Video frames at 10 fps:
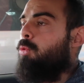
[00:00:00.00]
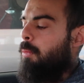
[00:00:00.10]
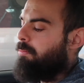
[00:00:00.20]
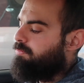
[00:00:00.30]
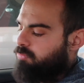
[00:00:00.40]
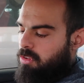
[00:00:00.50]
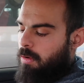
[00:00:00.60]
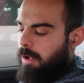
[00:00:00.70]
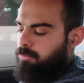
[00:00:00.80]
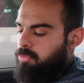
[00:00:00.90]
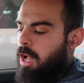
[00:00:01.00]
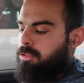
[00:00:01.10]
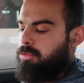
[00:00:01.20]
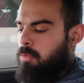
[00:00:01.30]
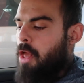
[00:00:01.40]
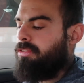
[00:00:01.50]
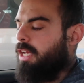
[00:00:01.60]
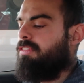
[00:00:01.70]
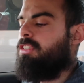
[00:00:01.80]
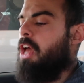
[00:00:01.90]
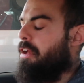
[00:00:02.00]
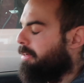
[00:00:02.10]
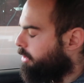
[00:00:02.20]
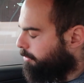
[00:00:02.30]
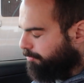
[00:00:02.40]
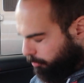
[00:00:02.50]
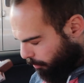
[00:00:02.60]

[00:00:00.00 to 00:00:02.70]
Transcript: Mm. Nice. Saving the day. Oh.